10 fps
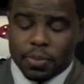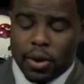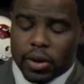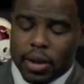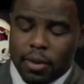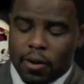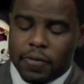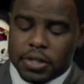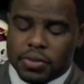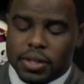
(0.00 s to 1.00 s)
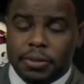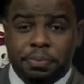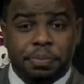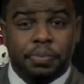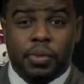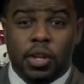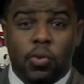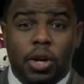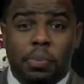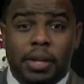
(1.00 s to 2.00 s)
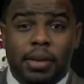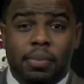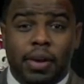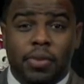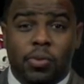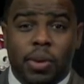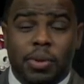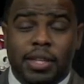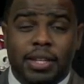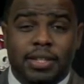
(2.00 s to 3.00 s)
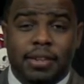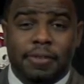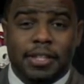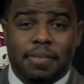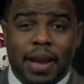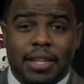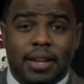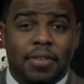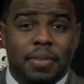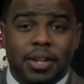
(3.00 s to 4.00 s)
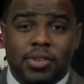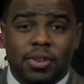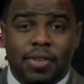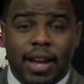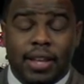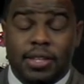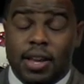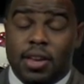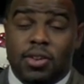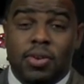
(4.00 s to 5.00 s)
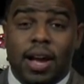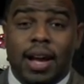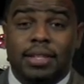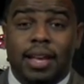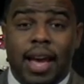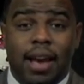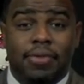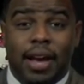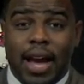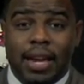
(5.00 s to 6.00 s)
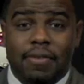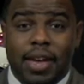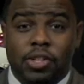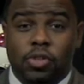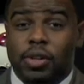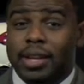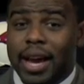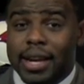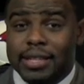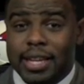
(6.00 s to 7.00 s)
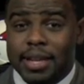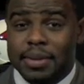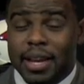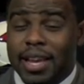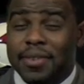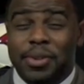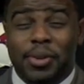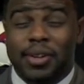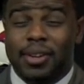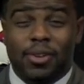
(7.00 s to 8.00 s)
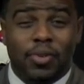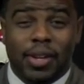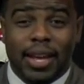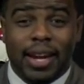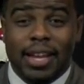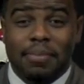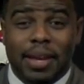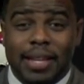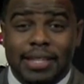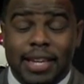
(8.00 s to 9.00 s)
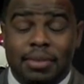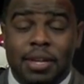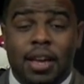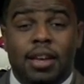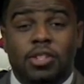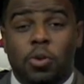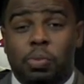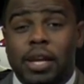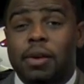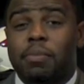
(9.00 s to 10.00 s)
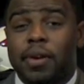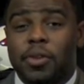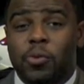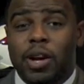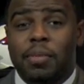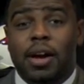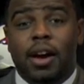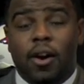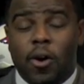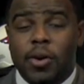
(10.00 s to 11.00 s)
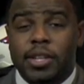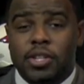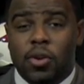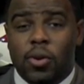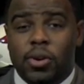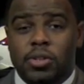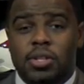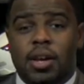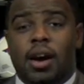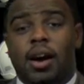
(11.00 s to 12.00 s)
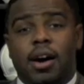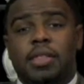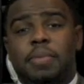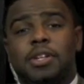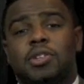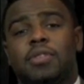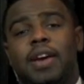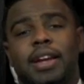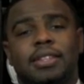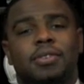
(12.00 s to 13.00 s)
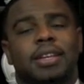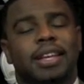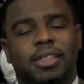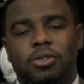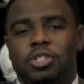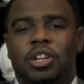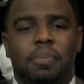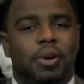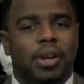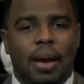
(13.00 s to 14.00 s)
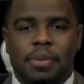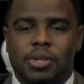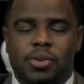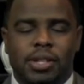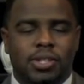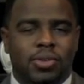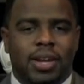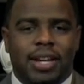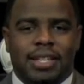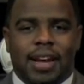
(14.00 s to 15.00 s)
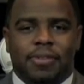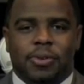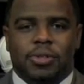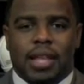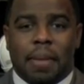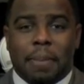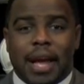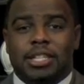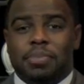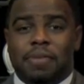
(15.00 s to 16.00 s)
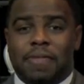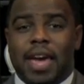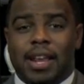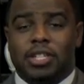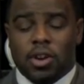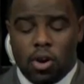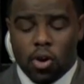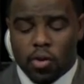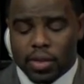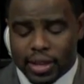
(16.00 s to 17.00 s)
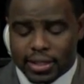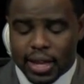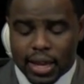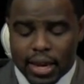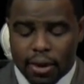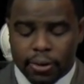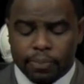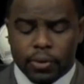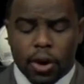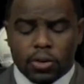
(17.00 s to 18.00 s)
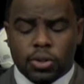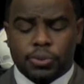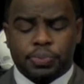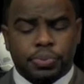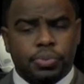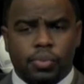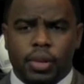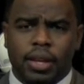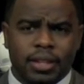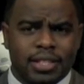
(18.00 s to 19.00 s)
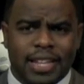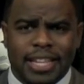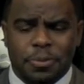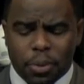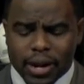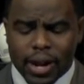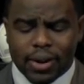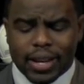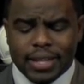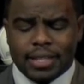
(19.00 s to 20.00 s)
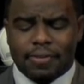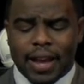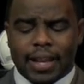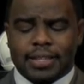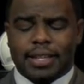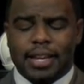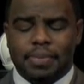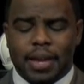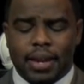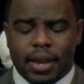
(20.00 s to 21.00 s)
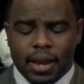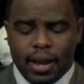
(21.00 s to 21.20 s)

this ball game offensively. You want to play above the rim with these defensive backs of the Minnesota Vikings. You guys have the height advantage over a lot of teams, even over a lot of NBA teams. So play above the rim on these corners of the Minnesota Vikings and get those jump ball opportunities, so you guys have that matchup advantage over that secondary. Also, stay spread out against the Vikings to keep that